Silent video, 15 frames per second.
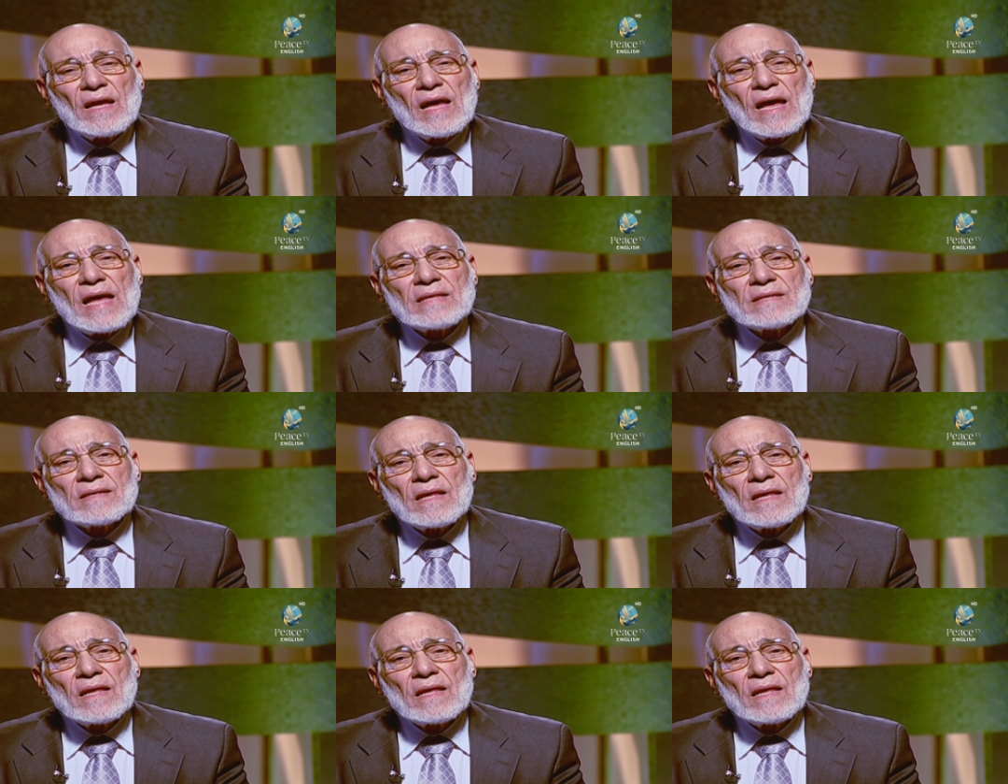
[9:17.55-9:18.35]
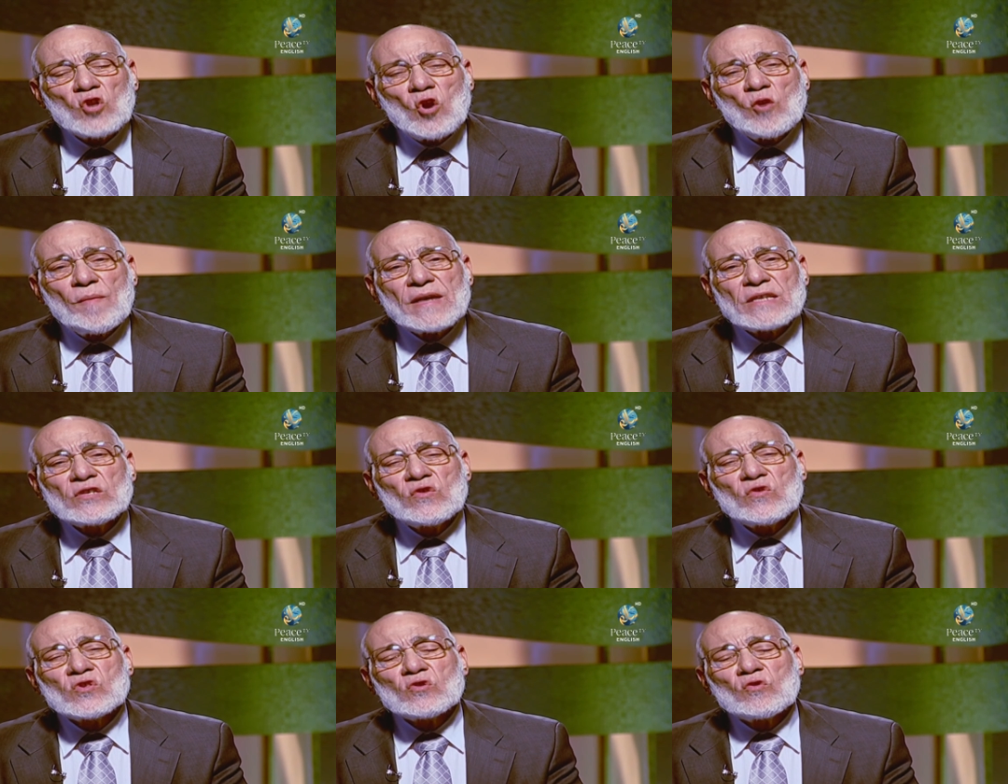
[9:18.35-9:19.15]
And astronomers
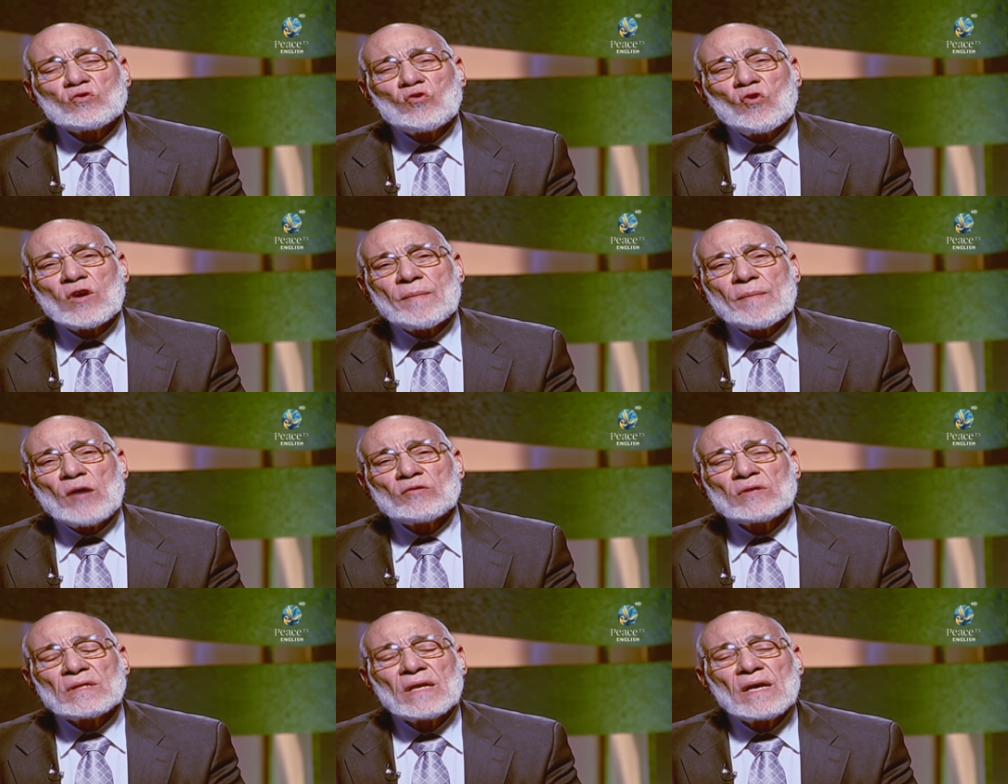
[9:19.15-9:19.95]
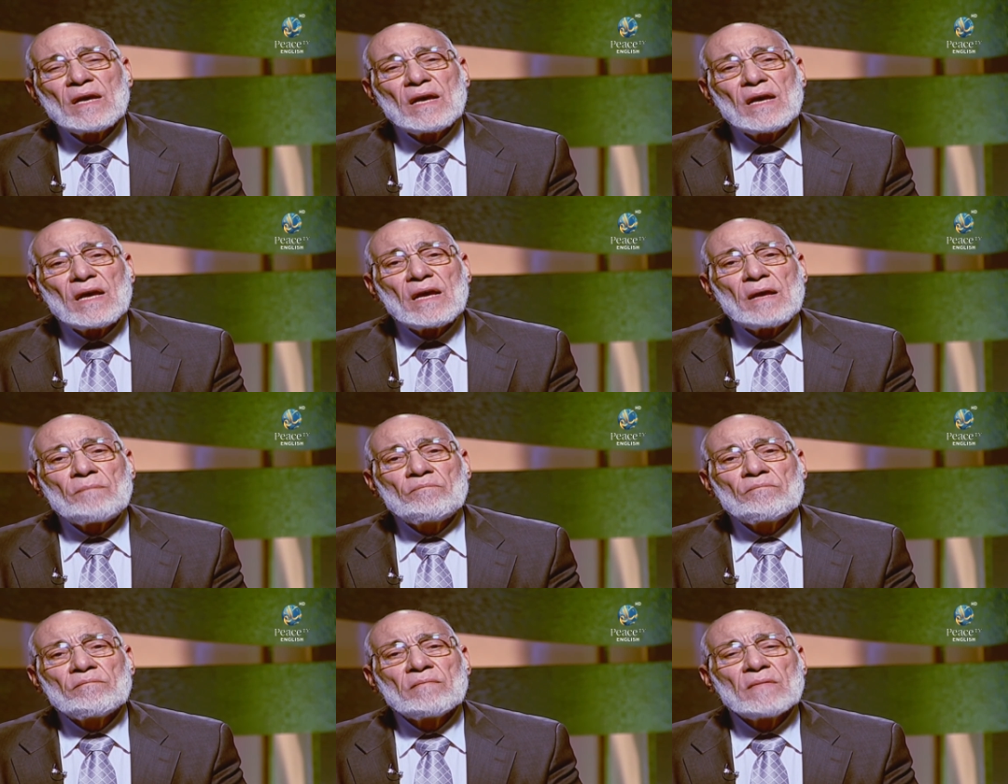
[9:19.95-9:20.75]
used to talk about um,
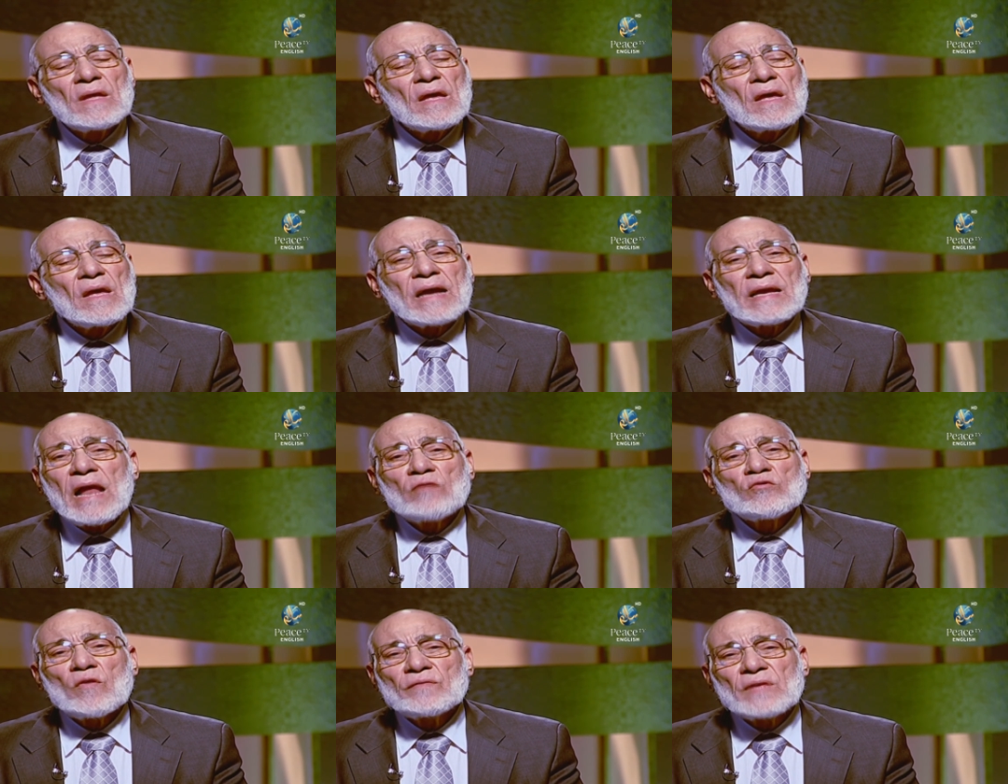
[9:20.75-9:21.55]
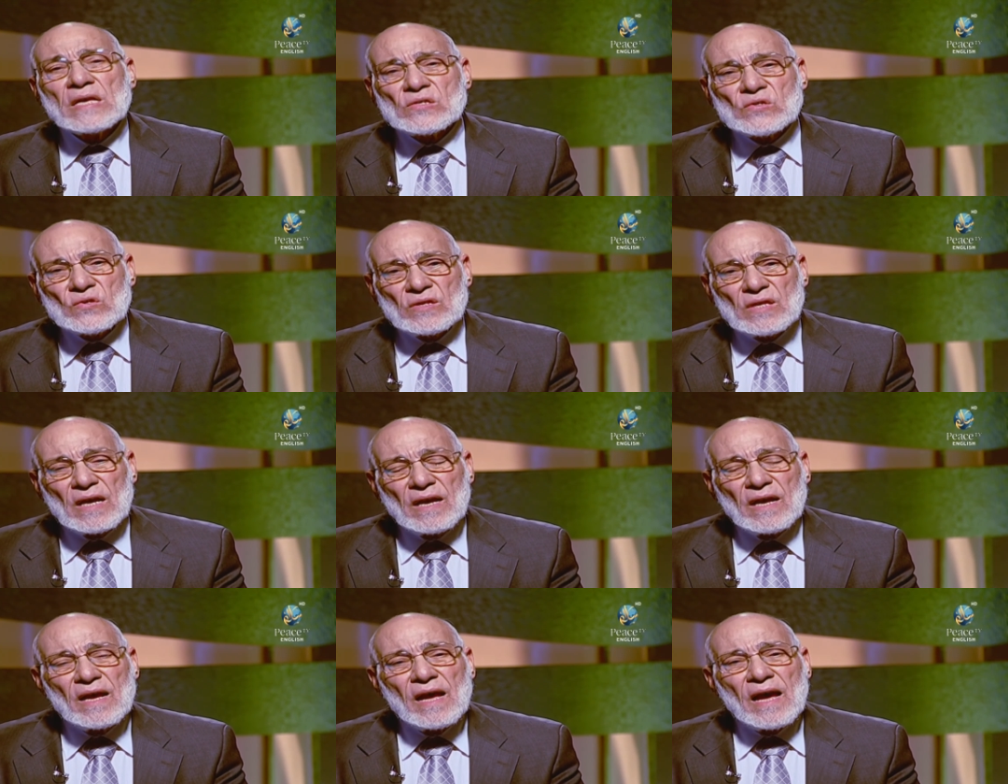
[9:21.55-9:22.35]
a cloud of dust,
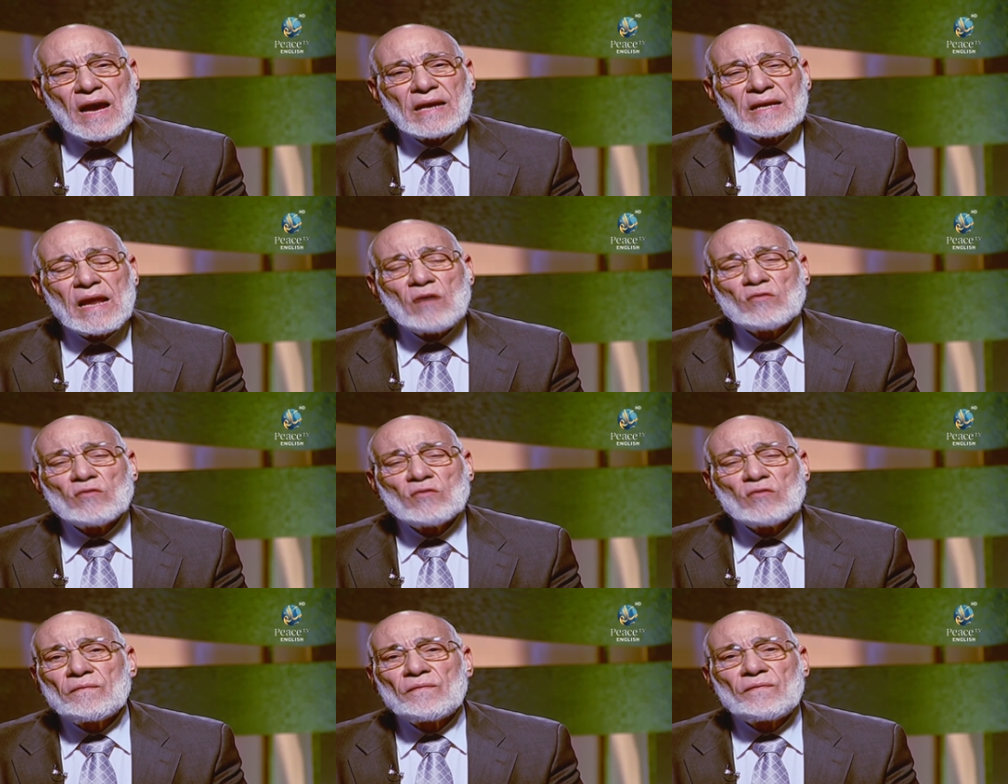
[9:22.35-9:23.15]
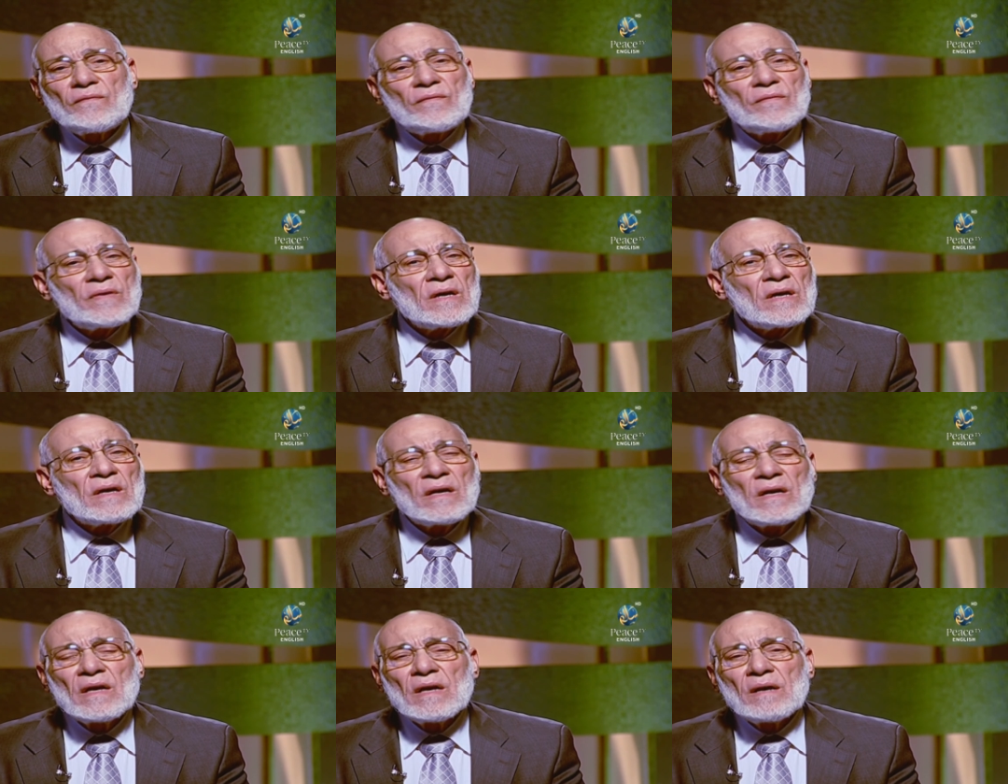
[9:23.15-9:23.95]
a cloud of uh,
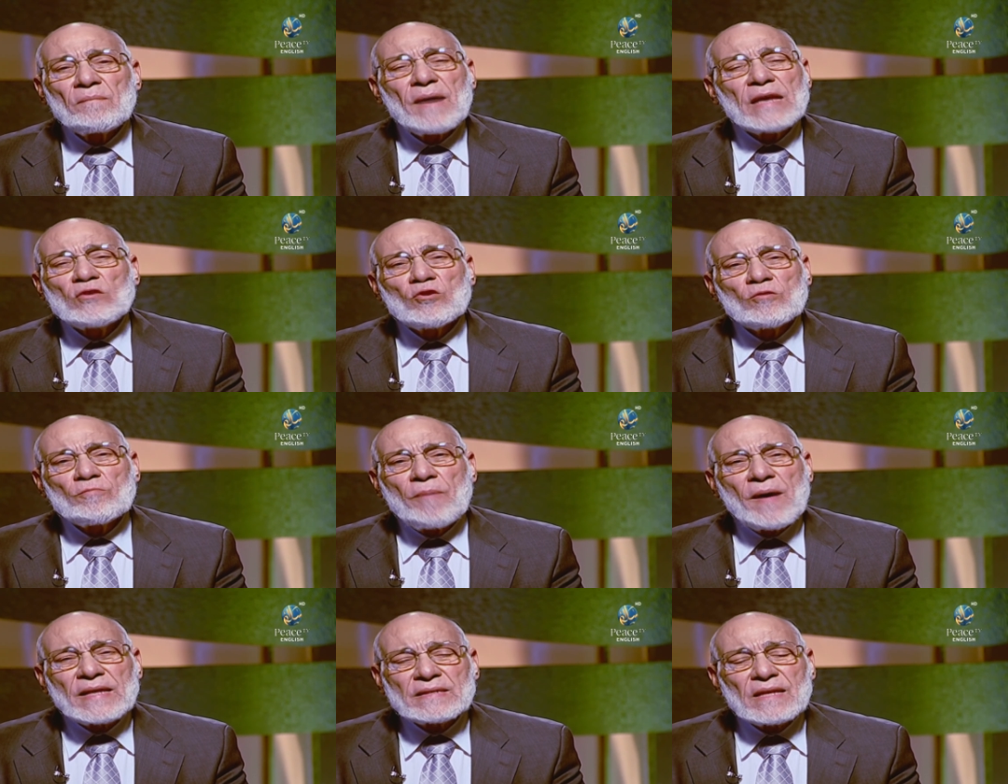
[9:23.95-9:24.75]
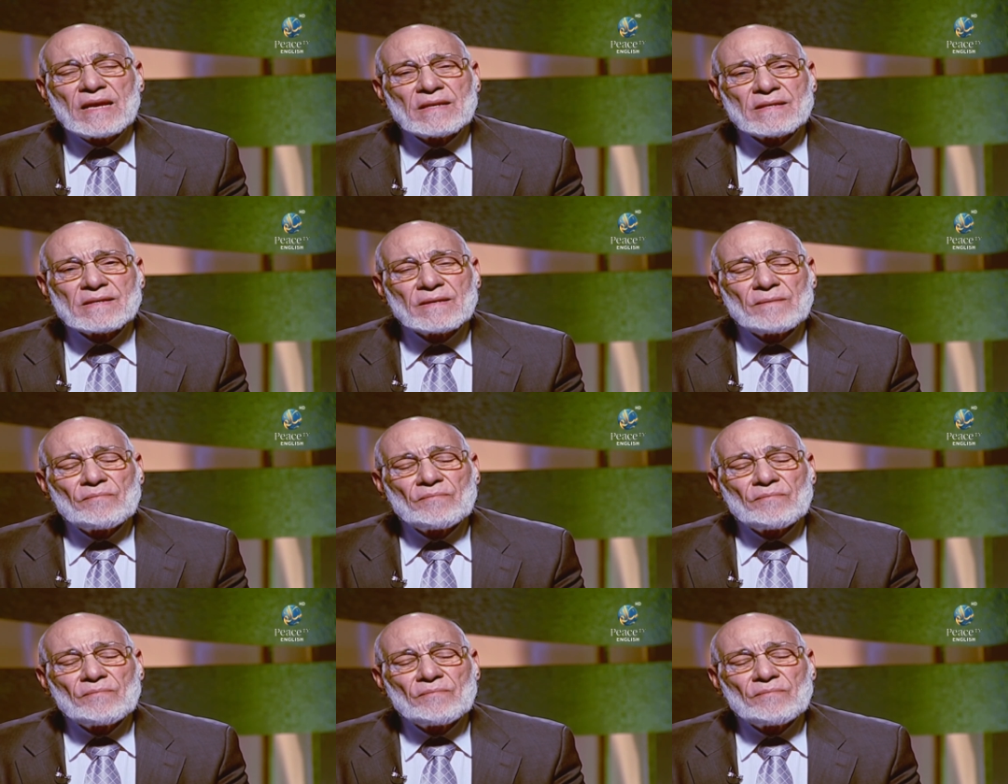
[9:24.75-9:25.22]
minute particles.